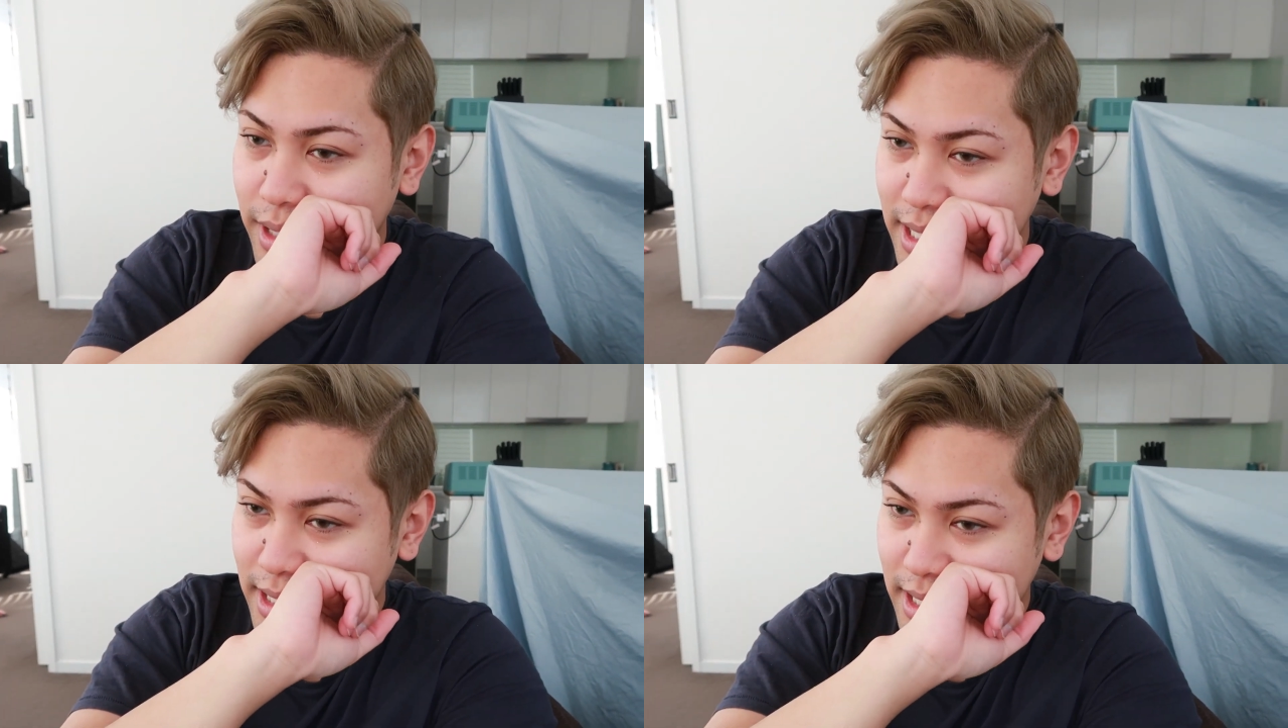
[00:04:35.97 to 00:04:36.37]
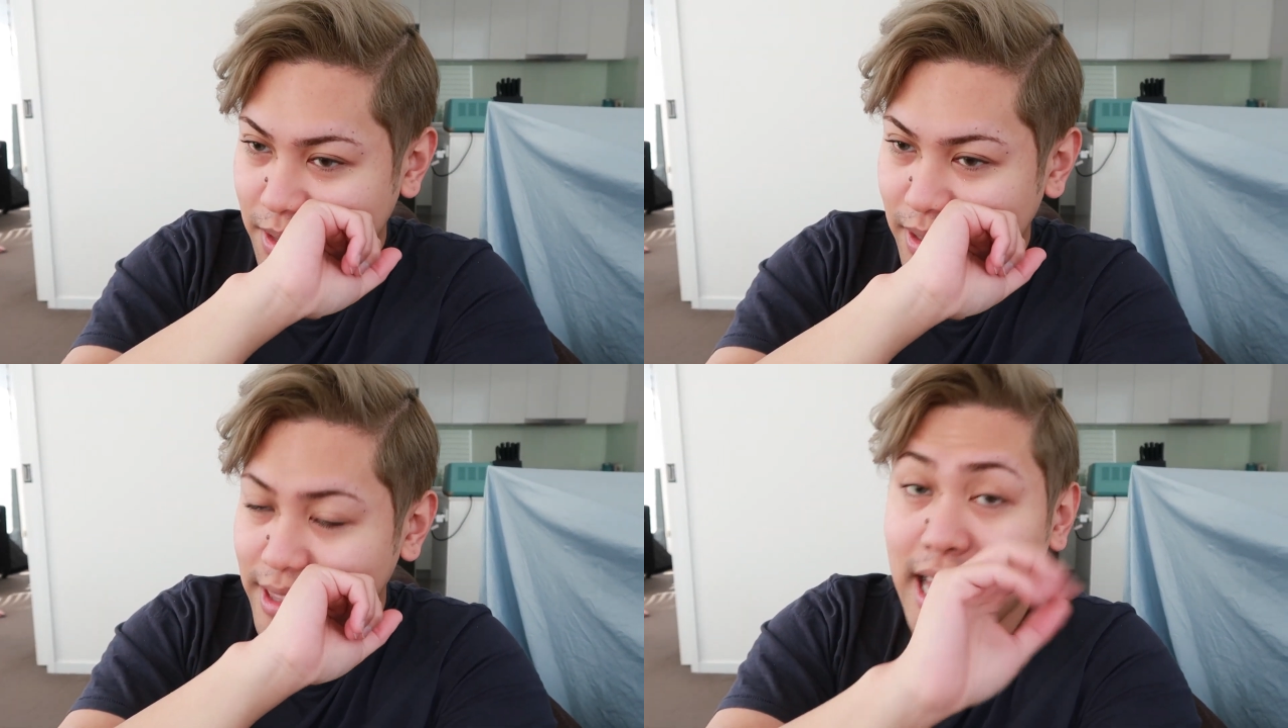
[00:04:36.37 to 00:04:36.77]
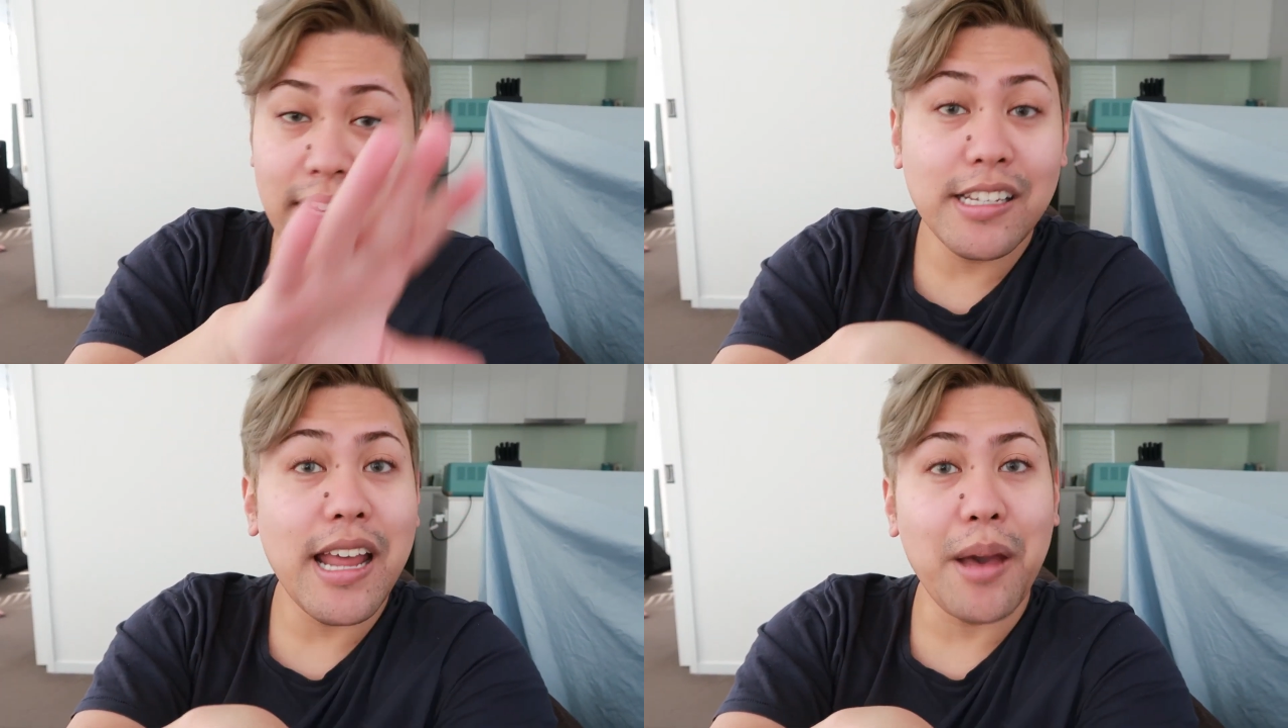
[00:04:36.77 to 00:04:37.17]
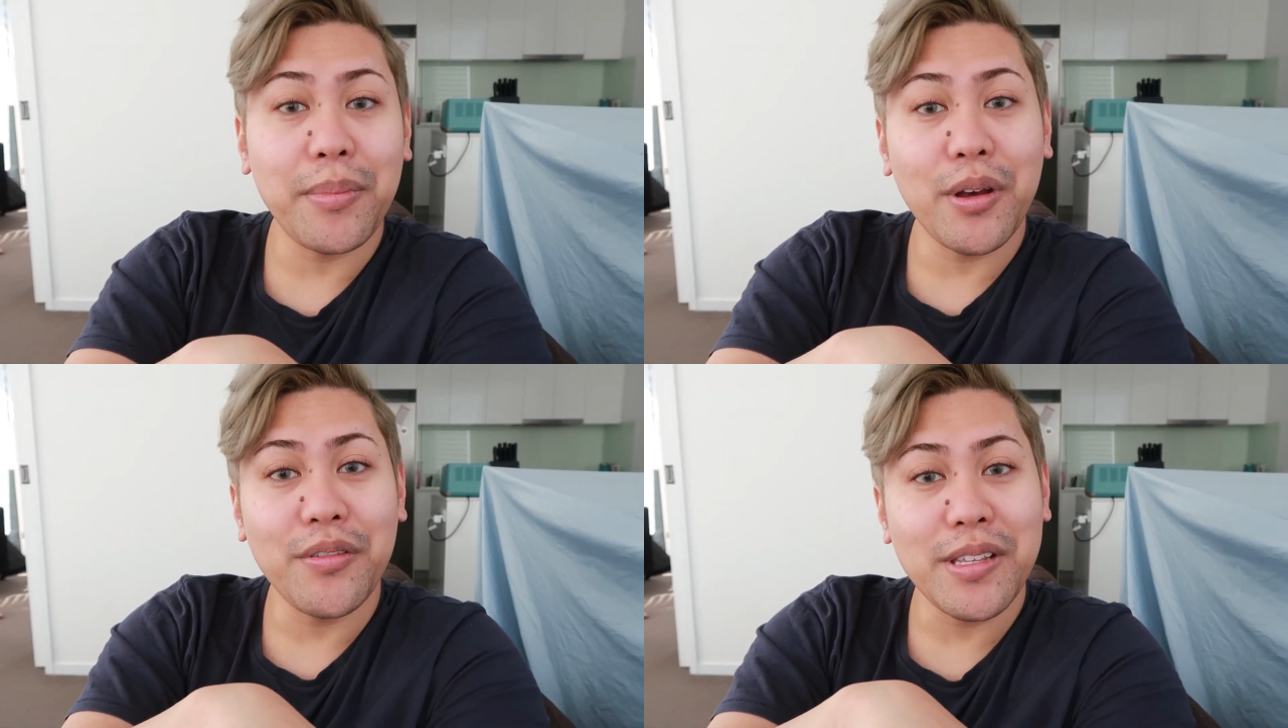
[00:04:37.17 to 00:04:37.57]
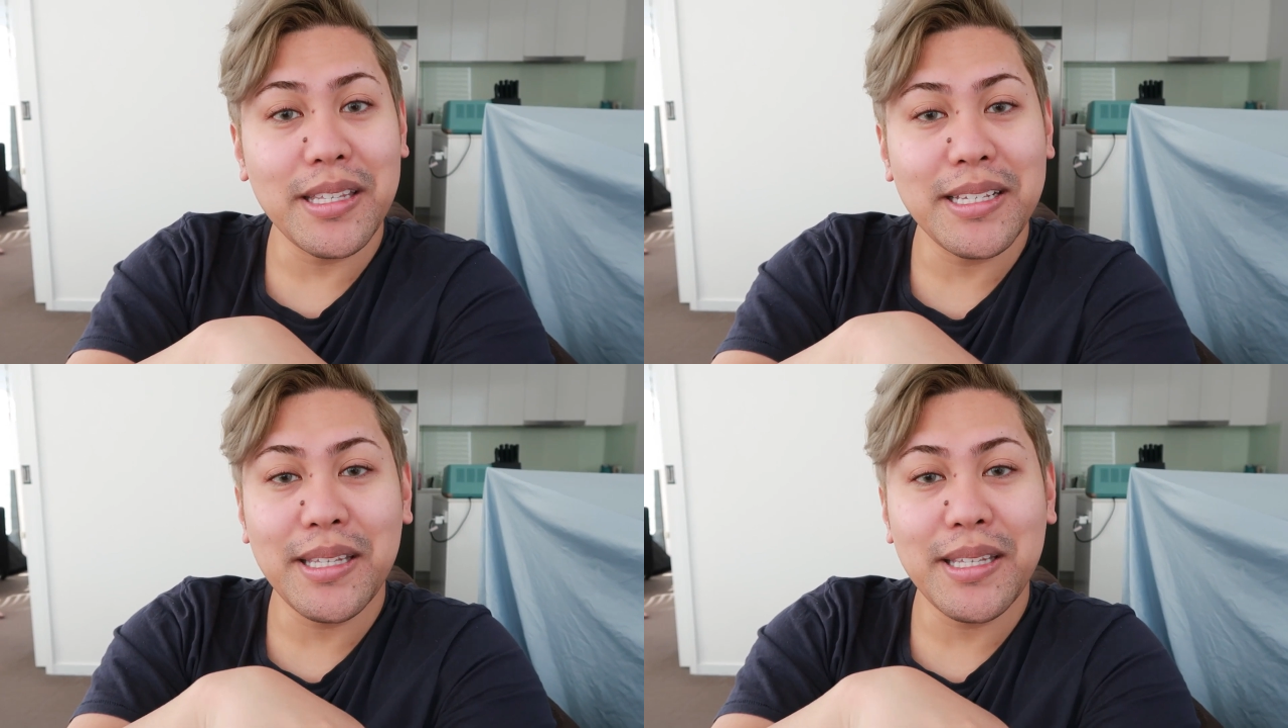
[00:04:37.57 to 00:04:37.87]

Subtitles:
yesterday, but that didn't happen, obviously.